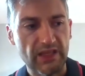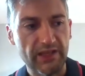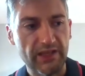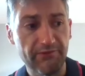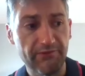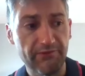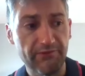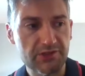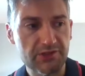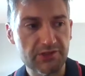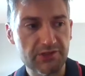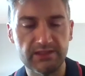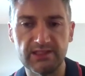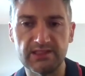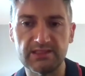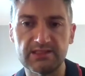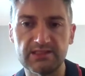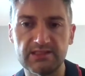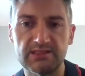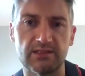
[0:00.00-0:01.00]
eventually
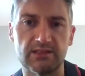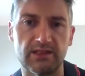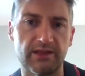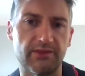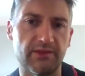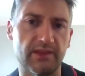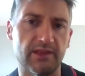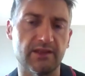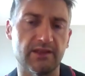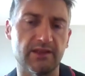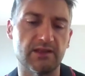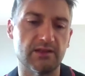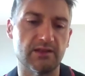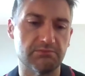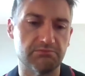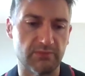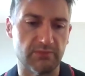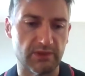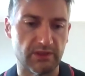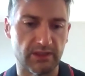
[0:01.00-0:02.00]
this, I think,
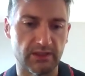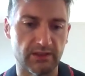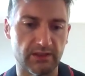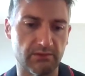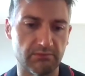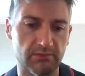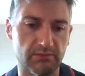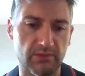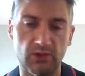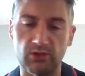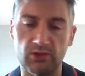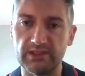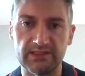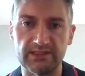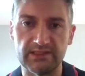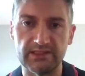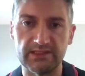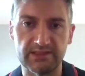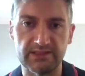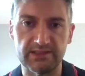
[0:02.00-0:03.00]
in all
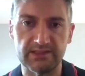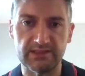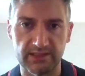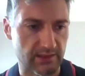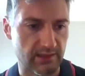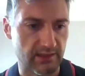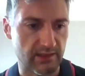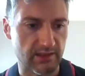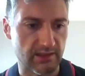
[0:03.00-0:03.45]
these years